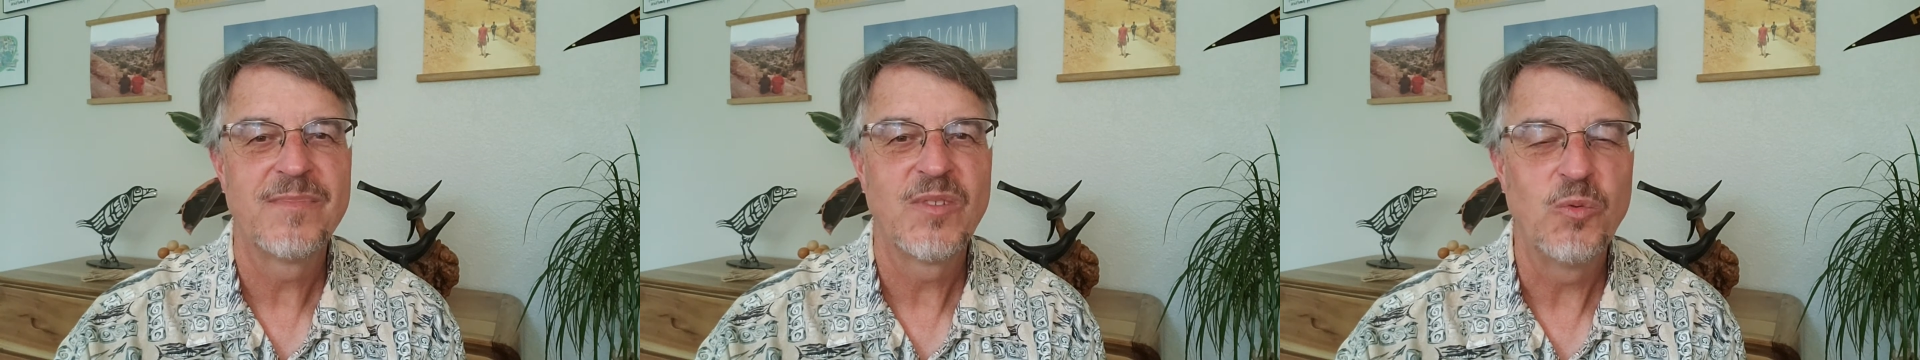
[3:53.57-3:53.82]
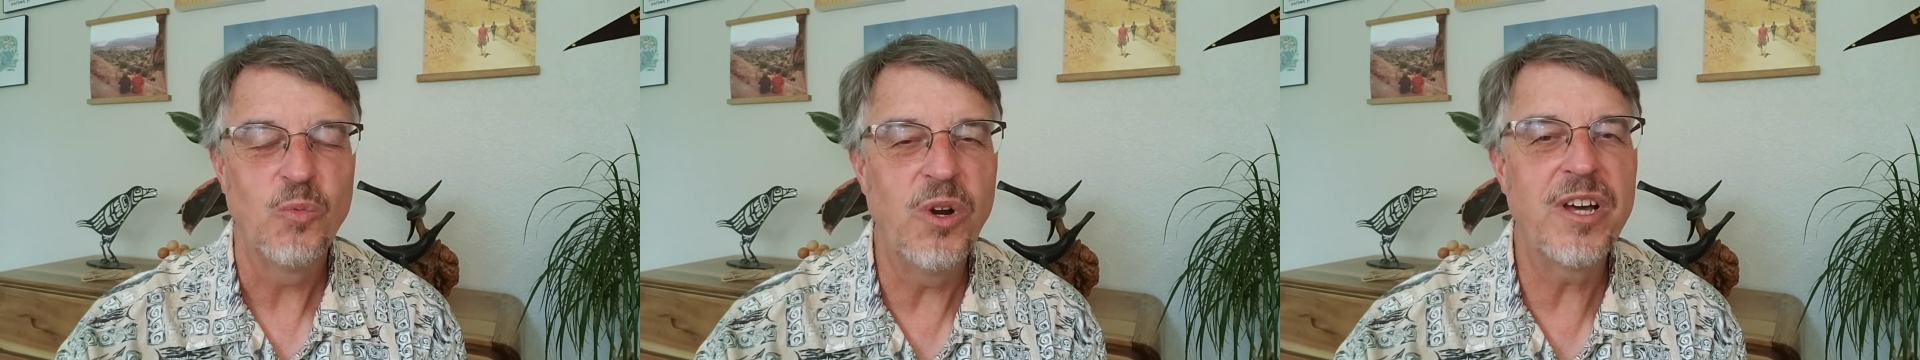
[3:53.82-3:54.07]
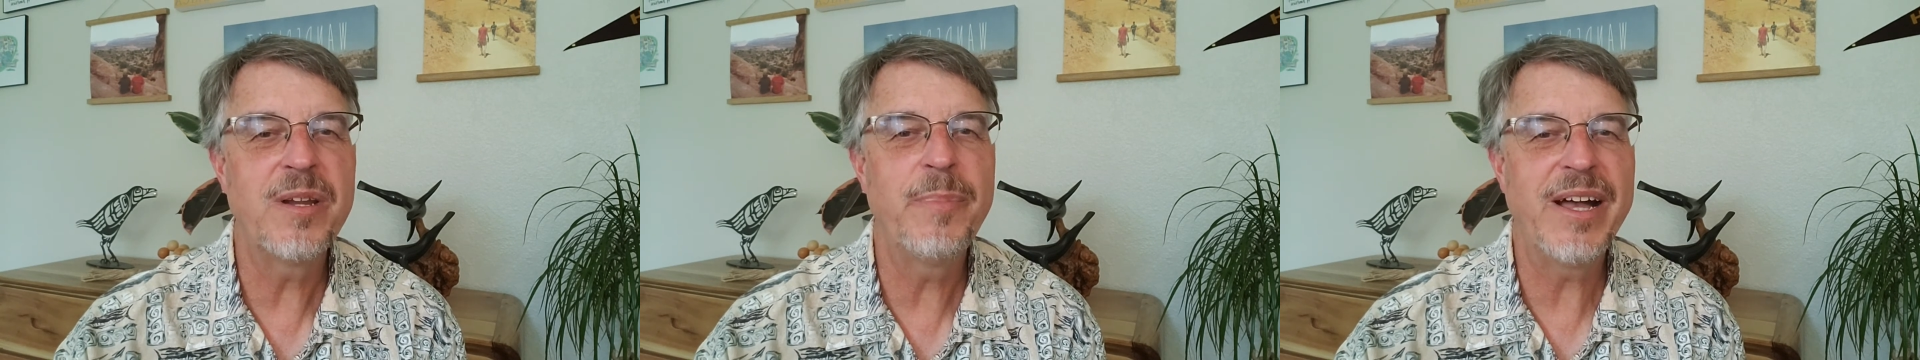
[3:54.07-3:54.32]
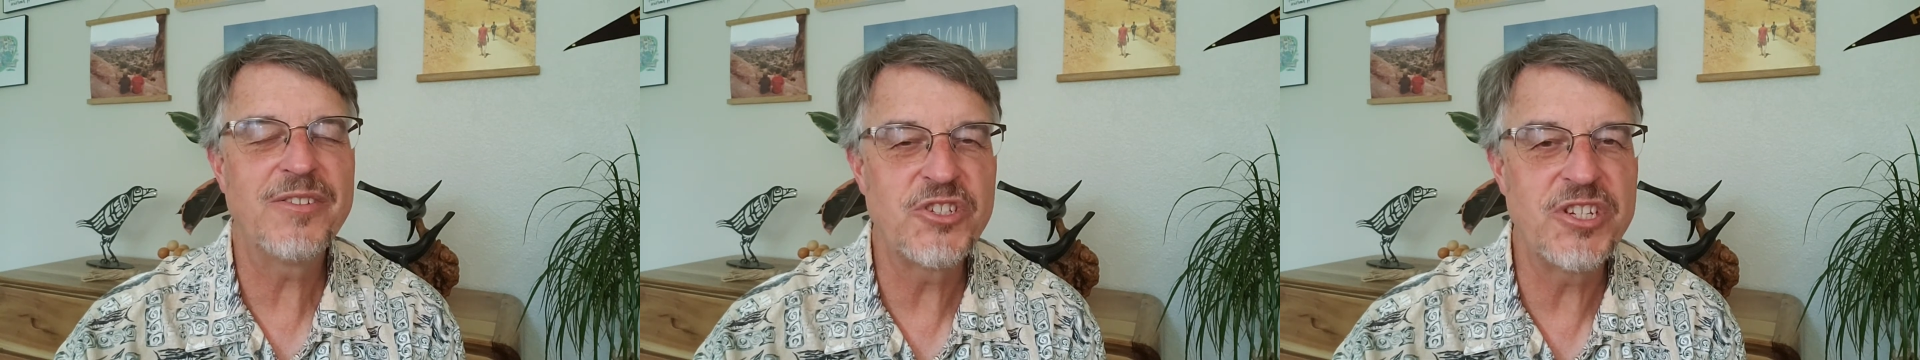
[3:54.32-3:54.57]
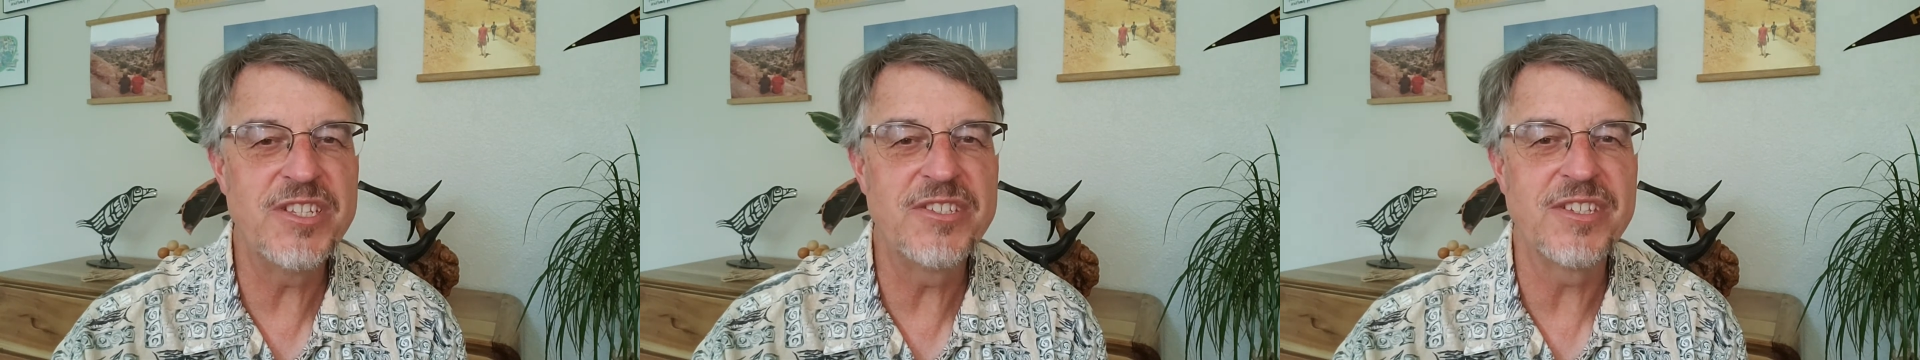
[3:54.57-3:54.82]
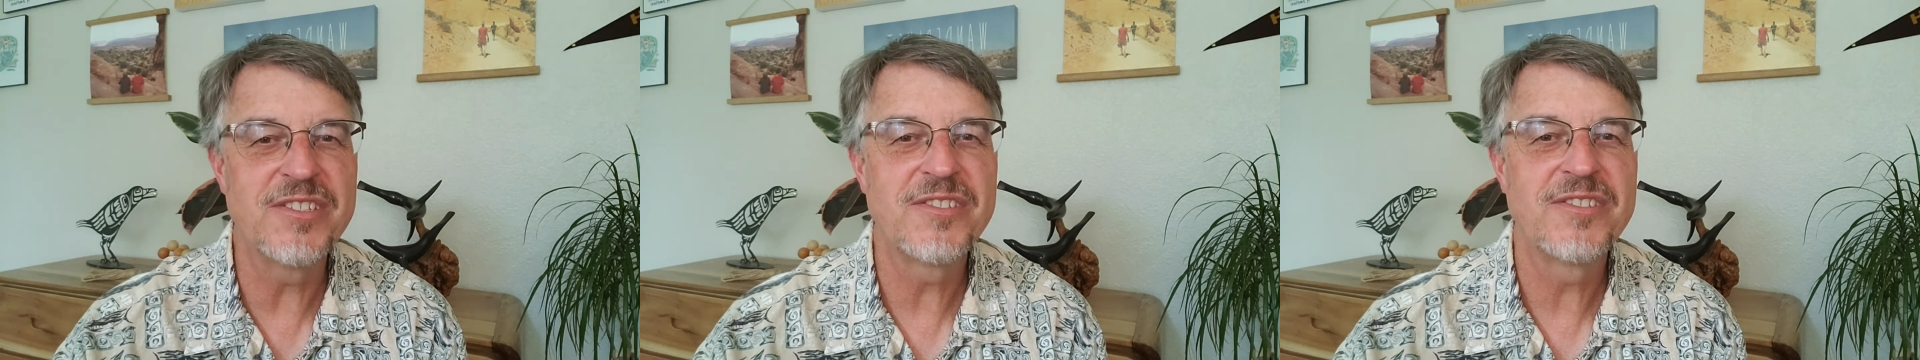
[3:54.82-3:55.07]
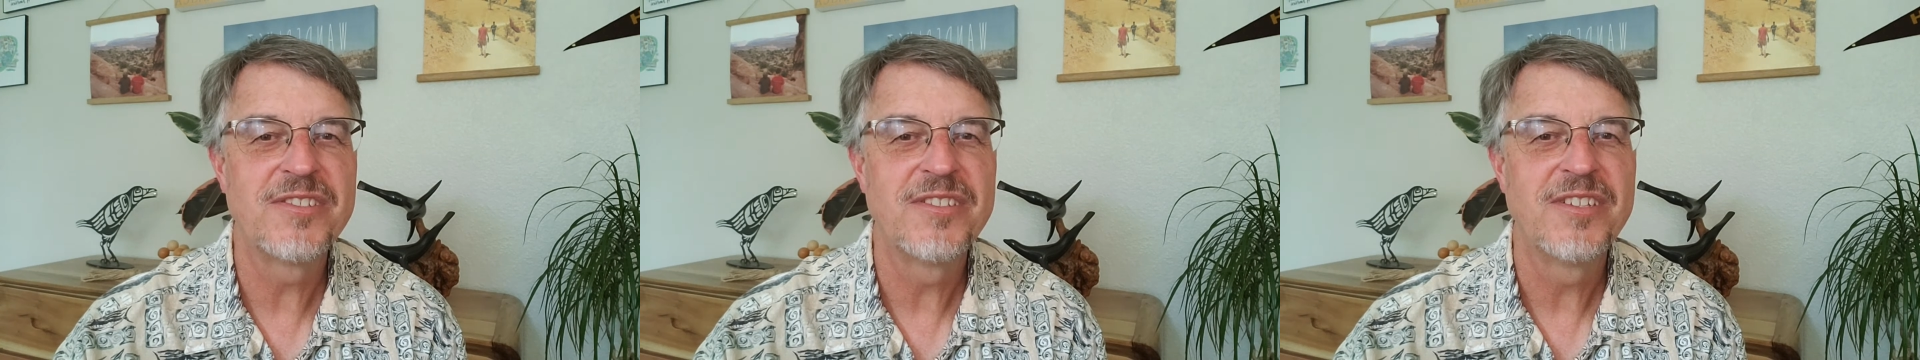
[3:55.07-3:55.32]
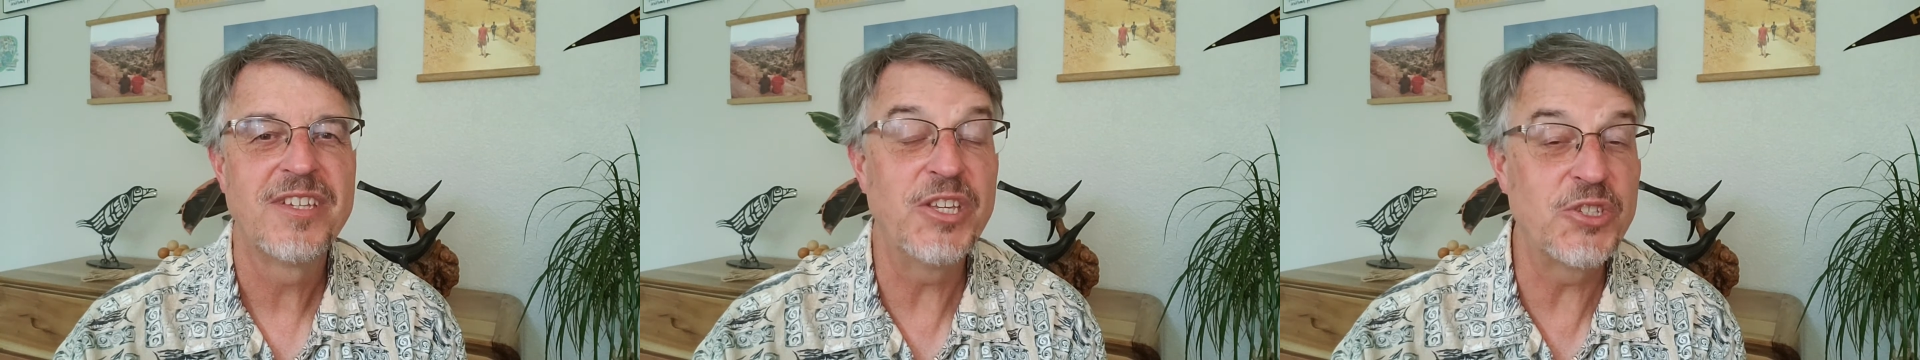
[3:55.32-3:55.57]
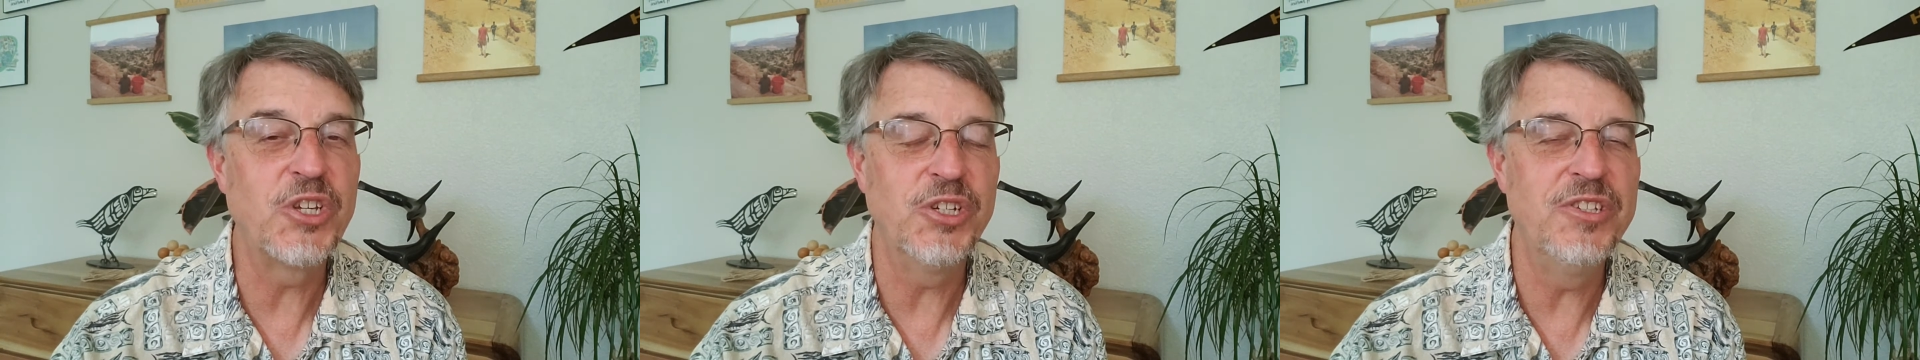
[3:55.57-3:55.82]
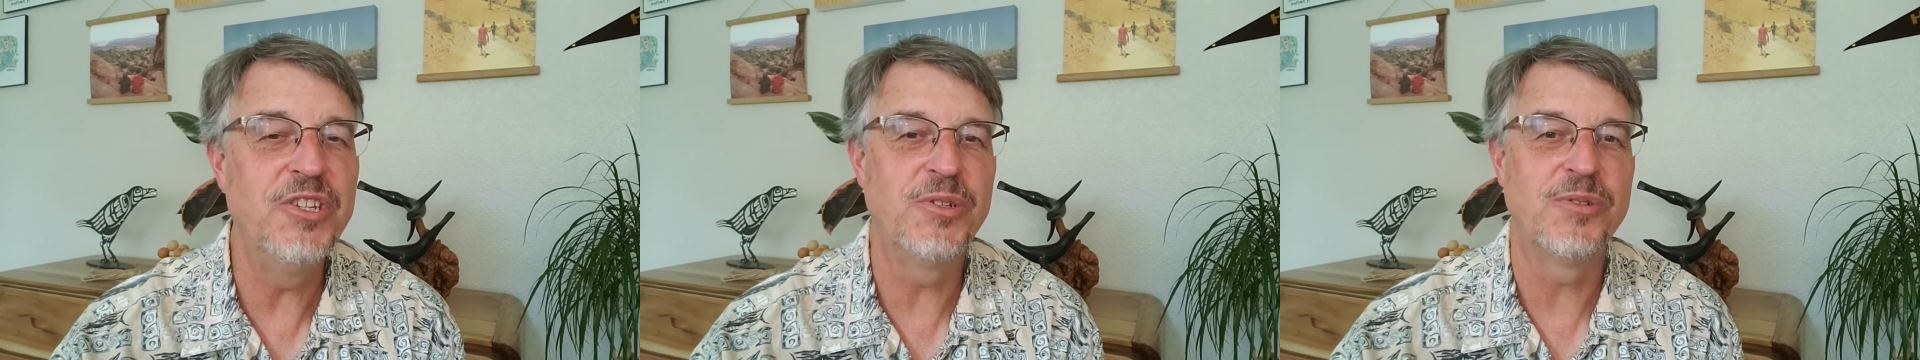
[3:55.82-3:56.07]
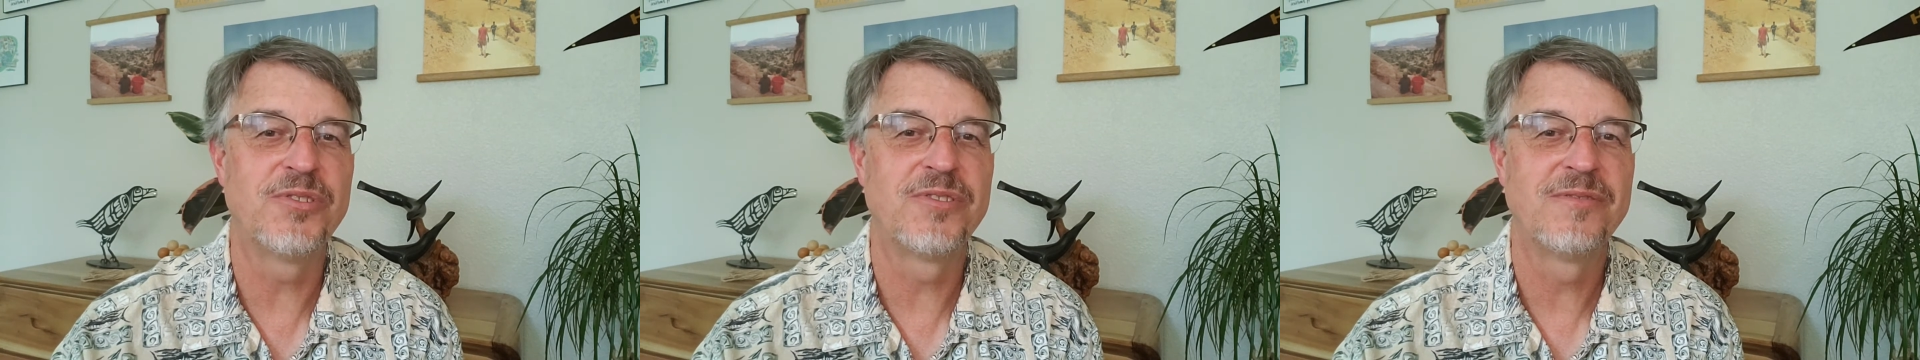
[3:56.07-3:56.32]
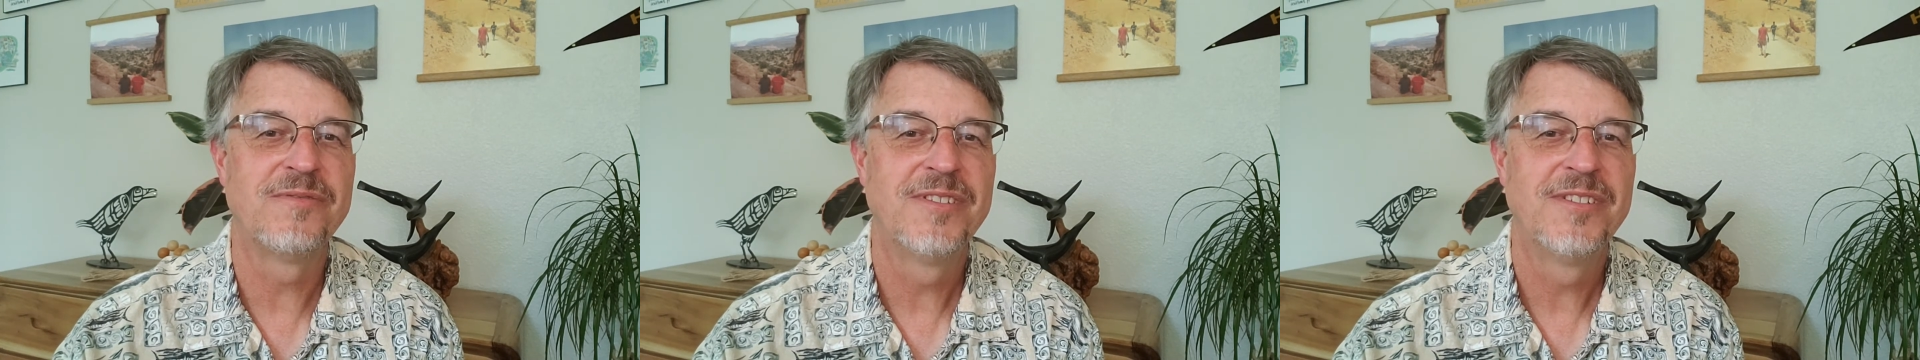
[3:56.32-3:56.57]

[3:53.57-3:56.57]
What about Jesus is good news?